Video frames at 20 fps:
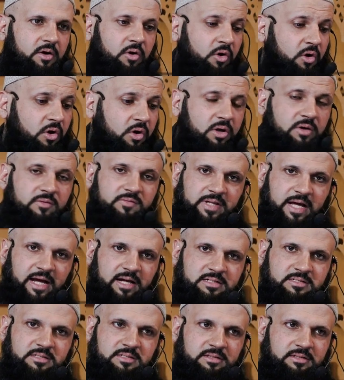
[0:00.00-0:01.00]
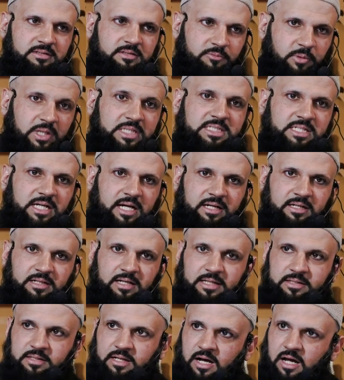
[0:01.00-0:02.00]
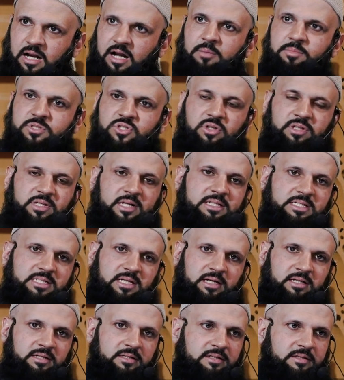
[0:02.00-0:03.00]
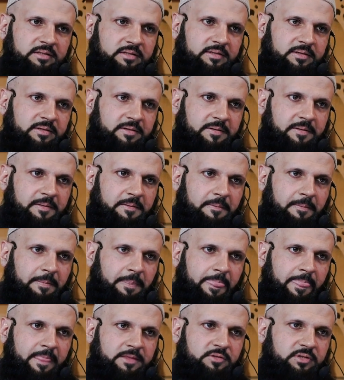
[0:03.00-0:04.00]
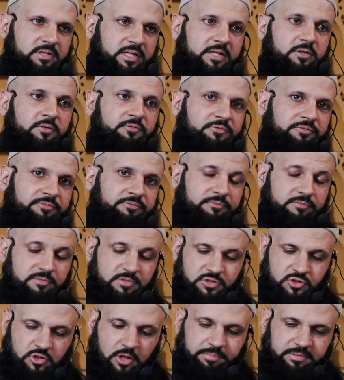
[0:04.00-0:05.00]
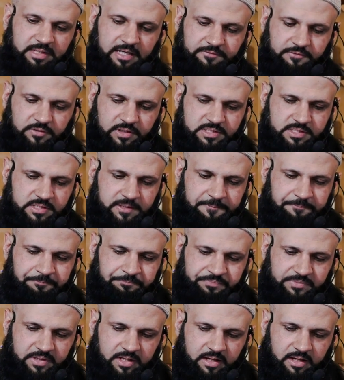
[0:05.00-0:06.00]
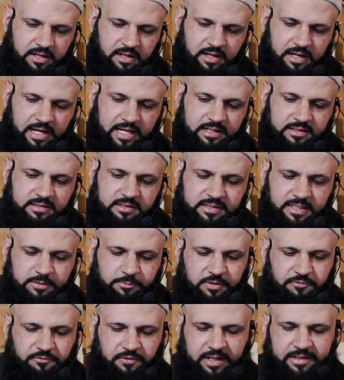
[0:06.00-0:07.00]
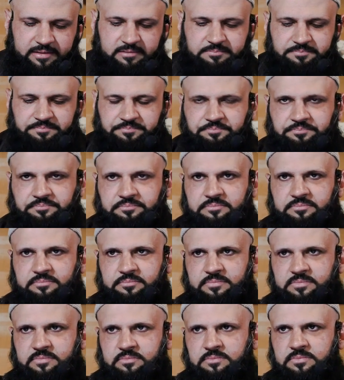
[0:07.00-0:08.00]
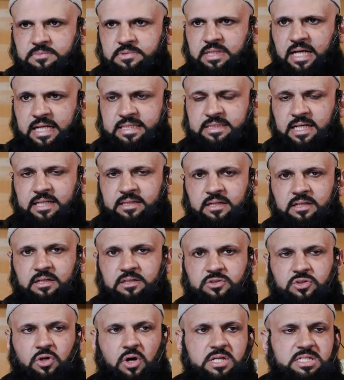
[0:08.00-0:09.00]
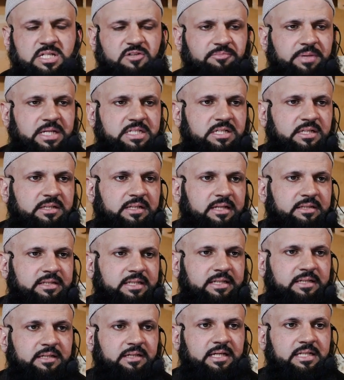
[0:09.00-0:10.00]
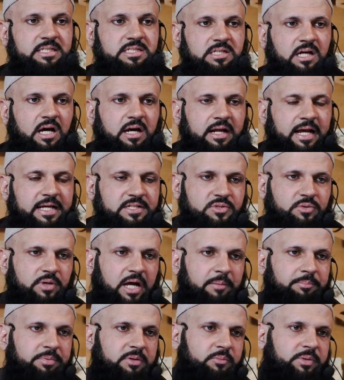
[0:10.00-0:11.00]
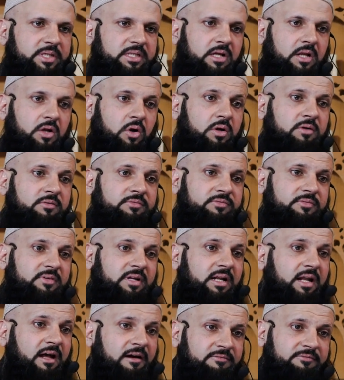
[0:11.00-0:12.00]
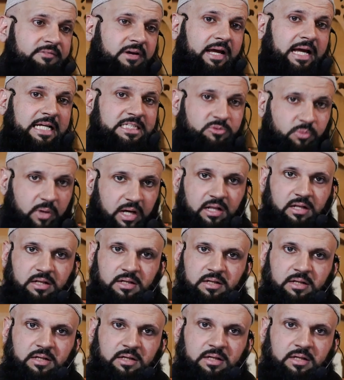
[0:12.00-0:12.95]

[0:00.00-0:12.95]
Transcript: All of that, one side, and the haram is on the other side. So you need to stop that first. Another thing we find is that the scholars have mentioned that the inzar has to happen with a lot of love as well.